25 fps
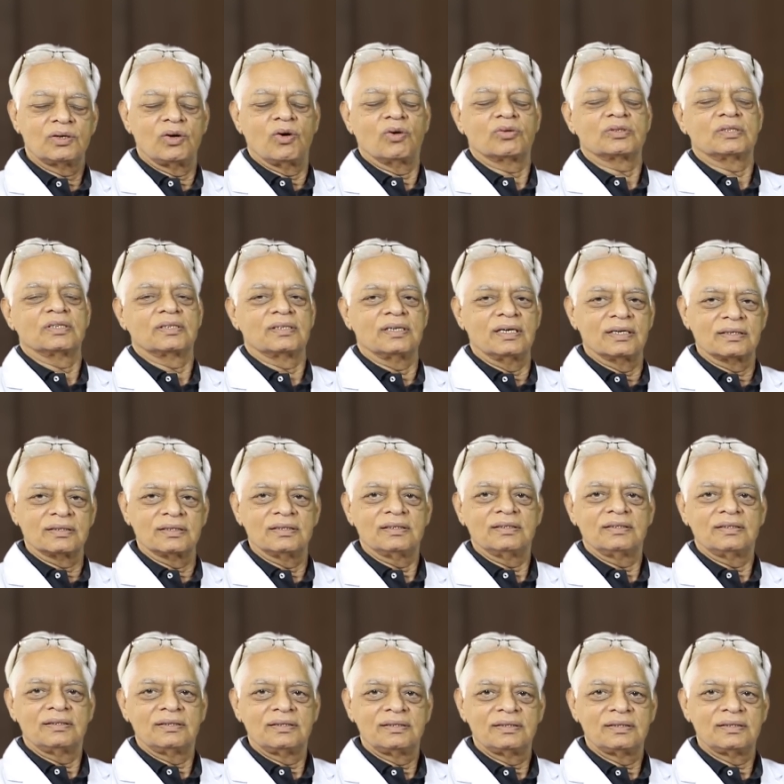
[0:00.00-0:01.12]
Dr. Kakar.
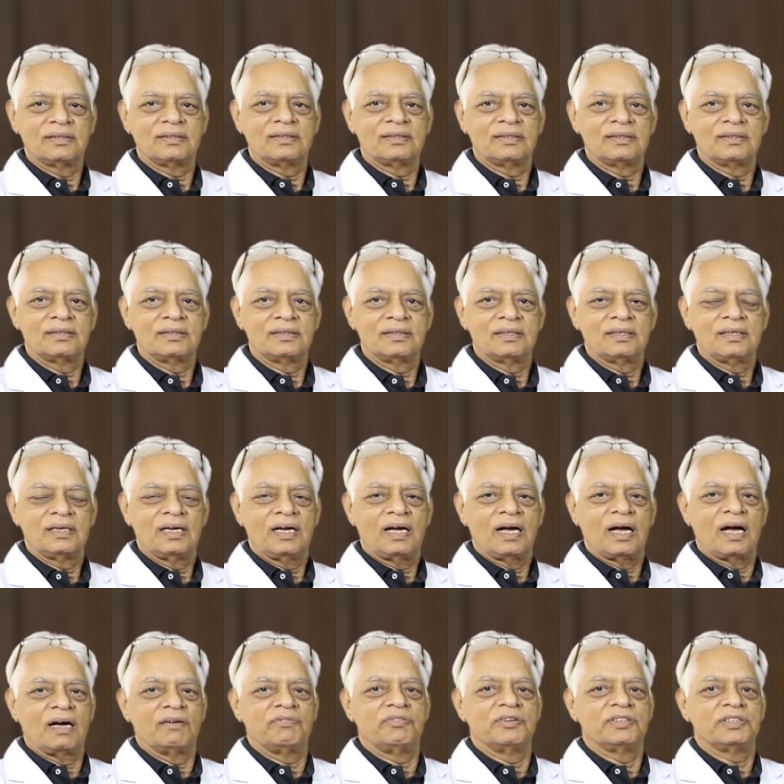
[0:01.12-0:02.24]

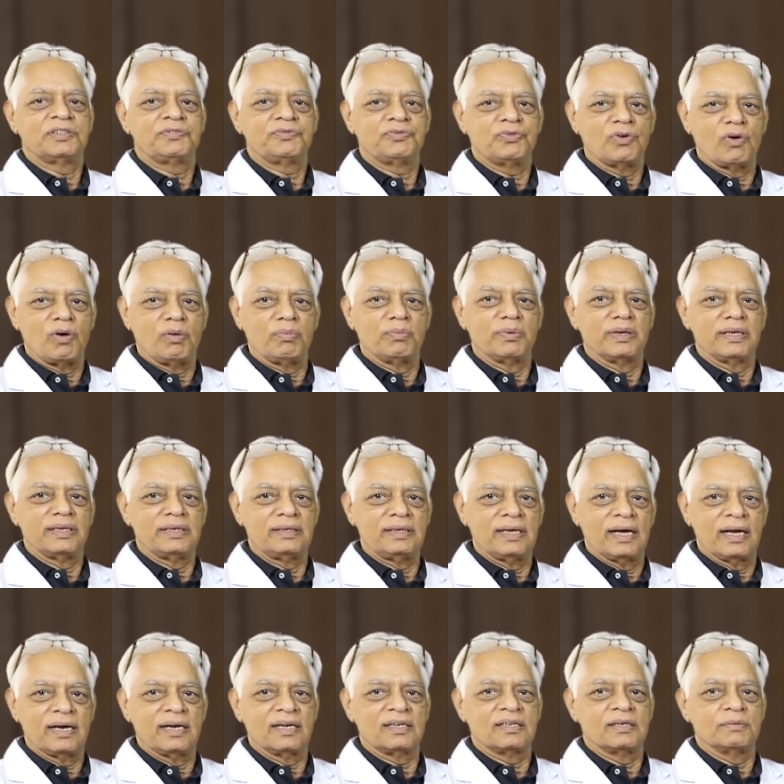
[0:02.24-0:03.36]
I was formerly
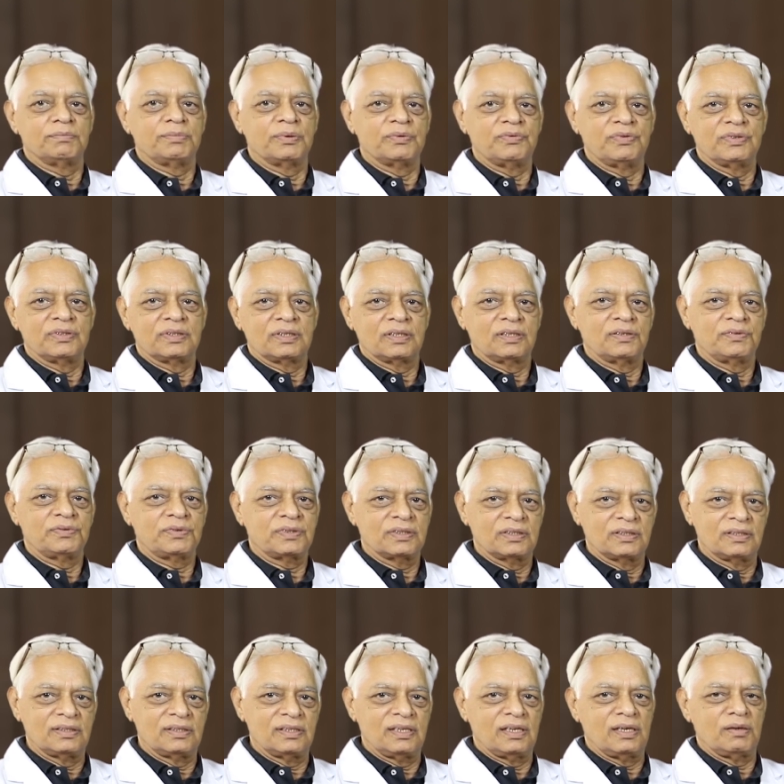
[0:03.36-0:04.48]
director professor of
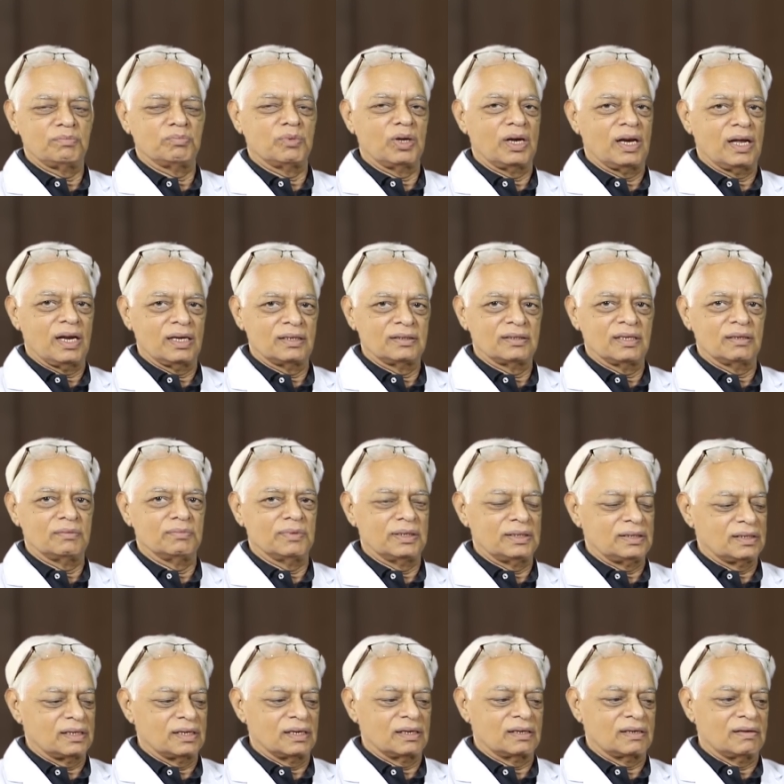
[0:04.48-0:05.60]
surgery in Maulana Azad
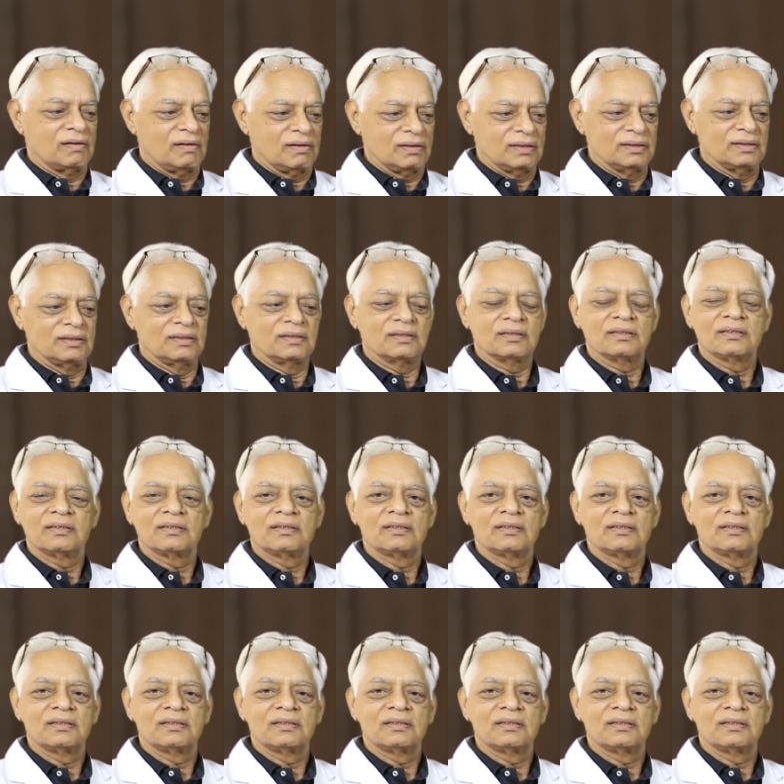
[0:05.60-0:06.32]
Medical College.